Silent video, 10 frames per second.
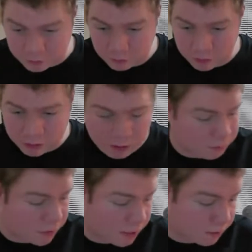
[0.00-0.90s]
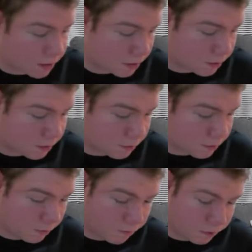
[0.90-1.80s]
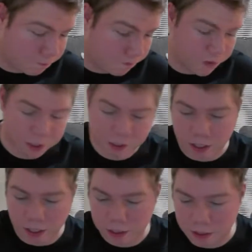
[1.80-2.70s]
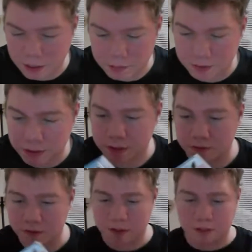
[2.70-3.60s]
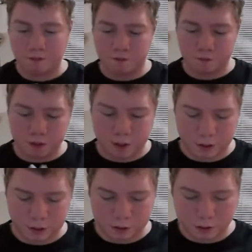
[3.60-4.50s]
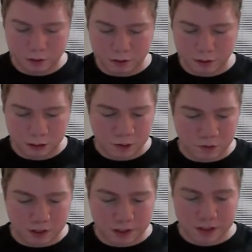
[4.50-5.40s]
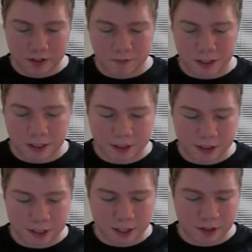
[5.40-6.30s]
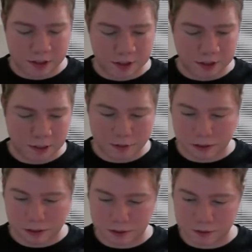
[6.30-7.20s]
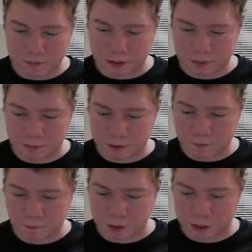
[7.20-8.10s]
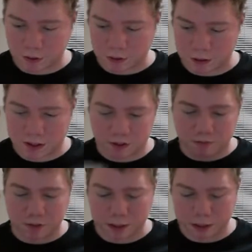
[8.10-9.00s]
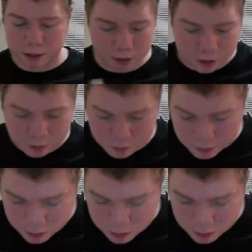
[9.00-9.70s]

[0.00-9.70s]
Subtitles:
only thing. We now got to deal with the fucking feet, I think. Because I think the feet... Which doesn't make any sense. I don't think you even need to put the feet on there. Which is stupid.